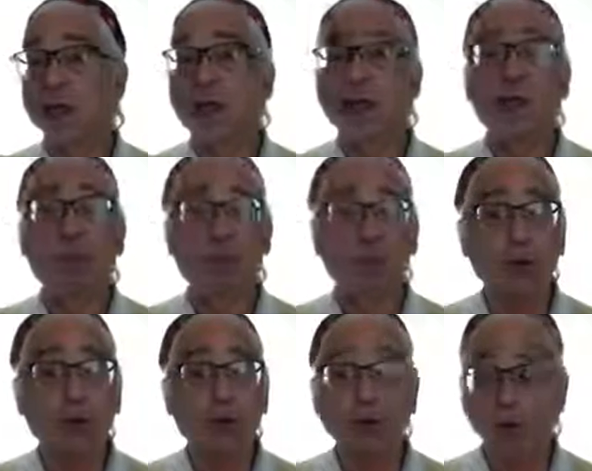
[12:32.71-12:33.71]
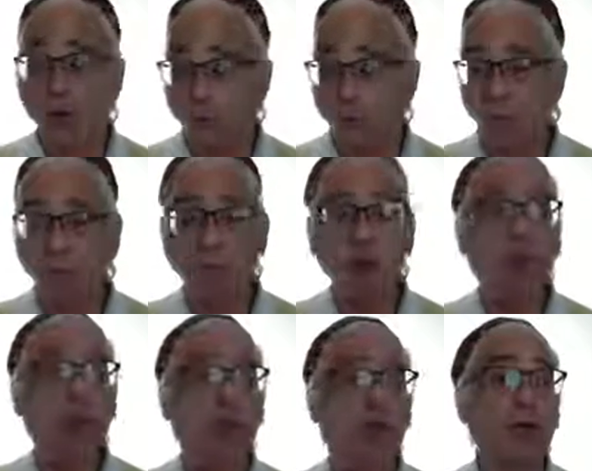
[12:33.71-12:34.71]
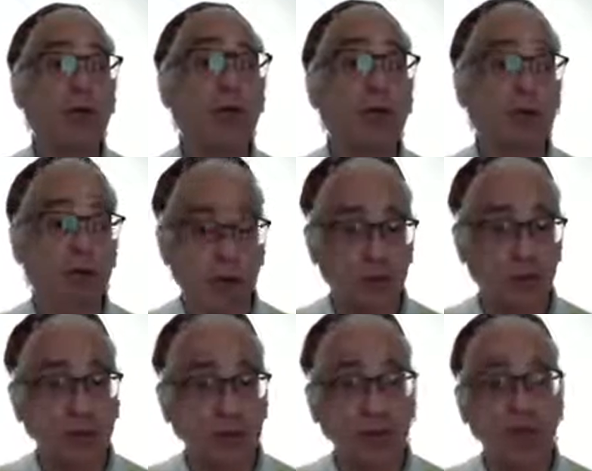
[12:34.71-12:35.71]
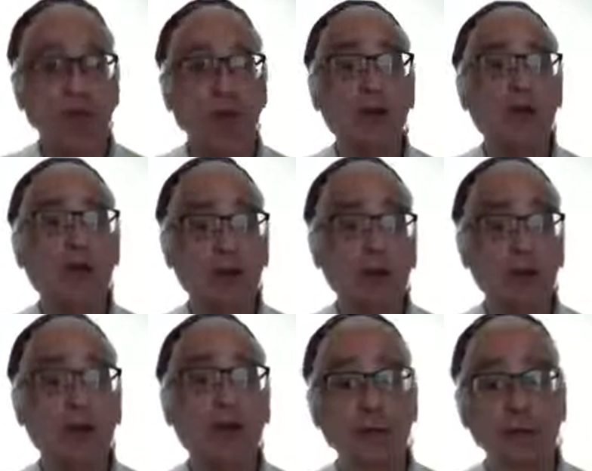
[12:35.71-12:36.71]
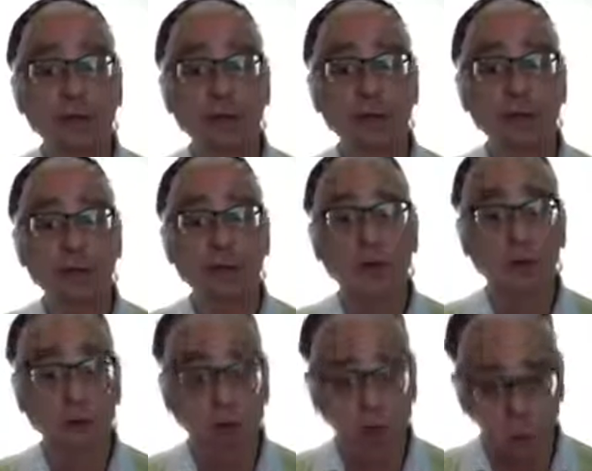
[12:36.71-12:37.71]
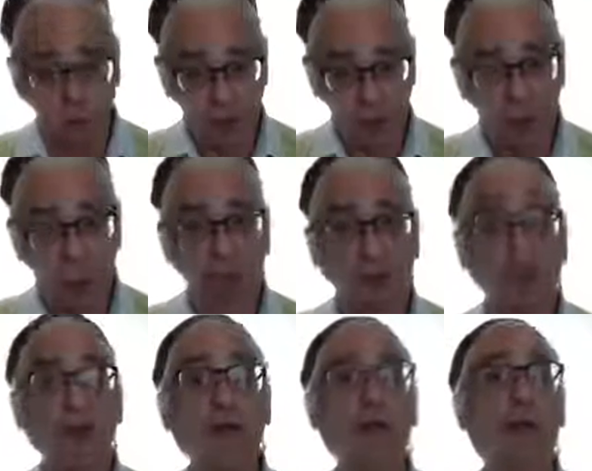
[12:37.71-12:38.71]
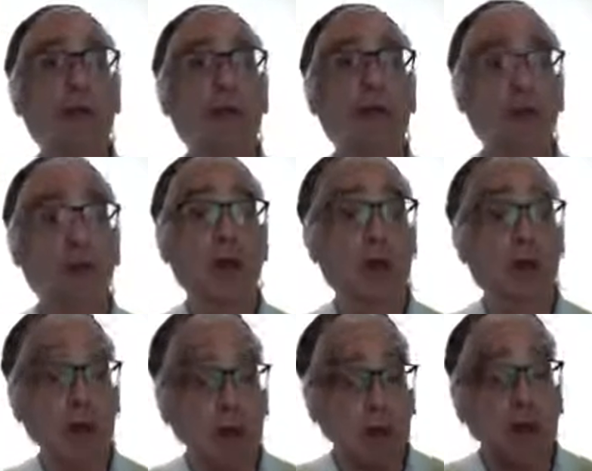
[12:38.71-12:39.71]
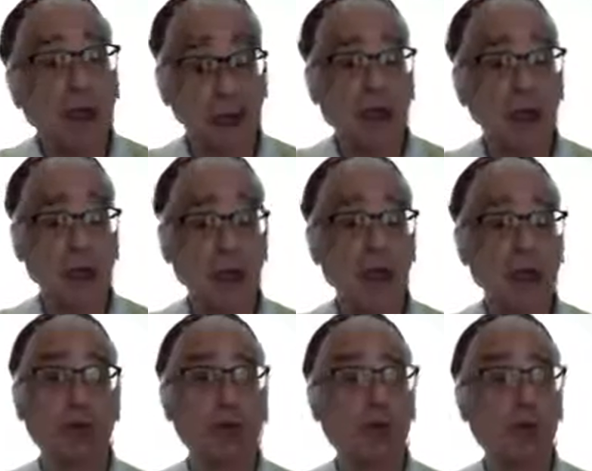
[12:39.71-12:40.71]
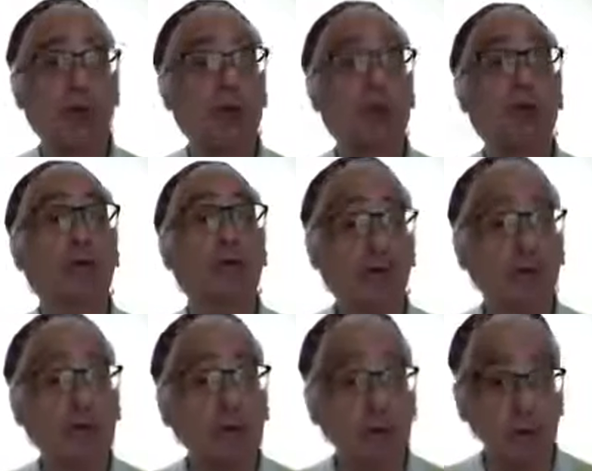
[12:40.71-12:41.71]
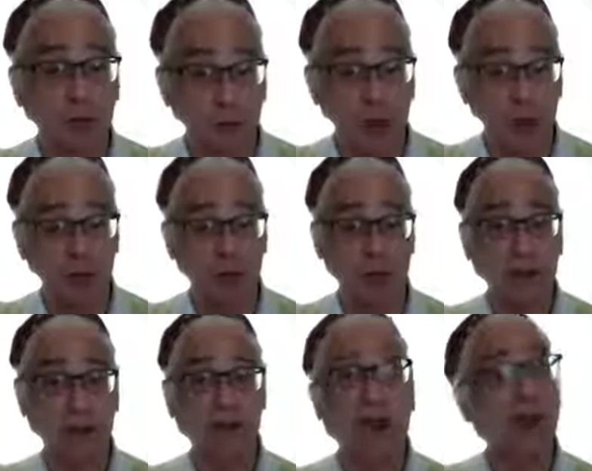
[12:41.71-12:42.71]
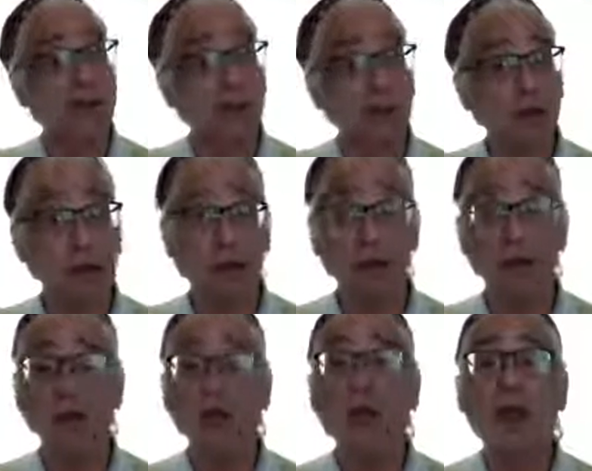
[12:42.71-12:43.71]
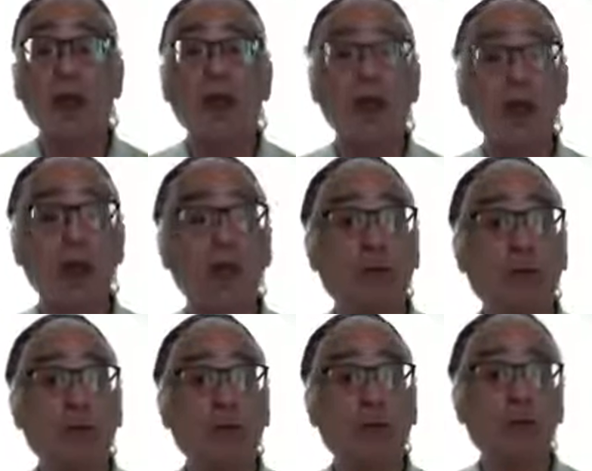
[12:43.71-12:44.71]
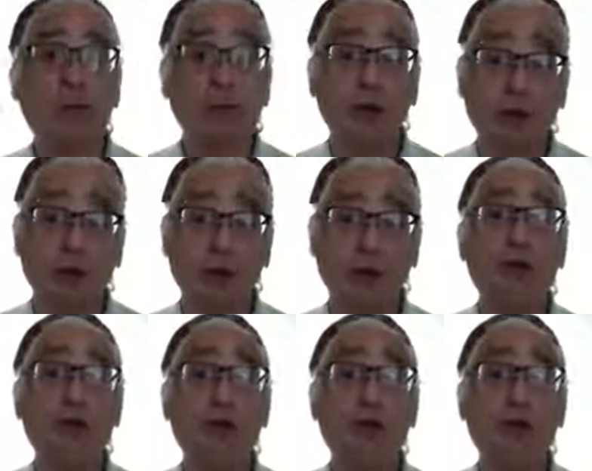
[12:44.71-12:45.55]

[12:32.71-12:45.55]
If you eat a rich and processed diet, you will suffer, it will be costly, and you will sacrifice years of quality life. On the other hand, if you eat foods that you can digest,